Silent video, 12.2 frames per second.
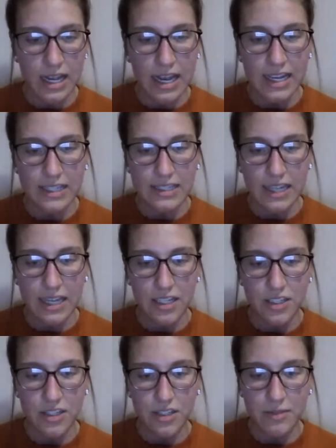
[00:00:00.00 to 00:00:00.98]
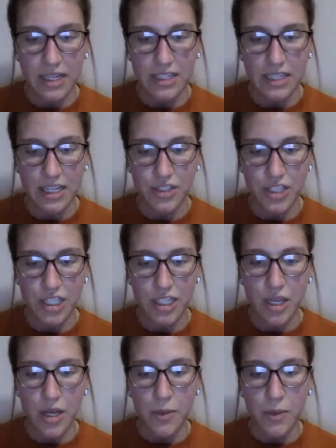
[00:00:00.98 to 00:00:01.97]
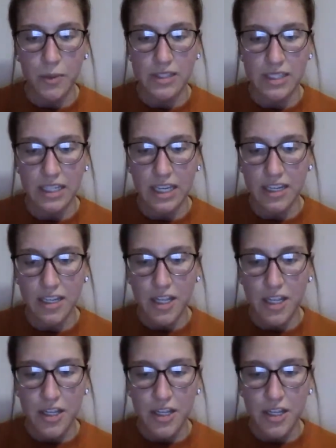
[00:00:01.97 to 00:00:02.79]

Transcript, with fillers: I sighed and turned my attention once again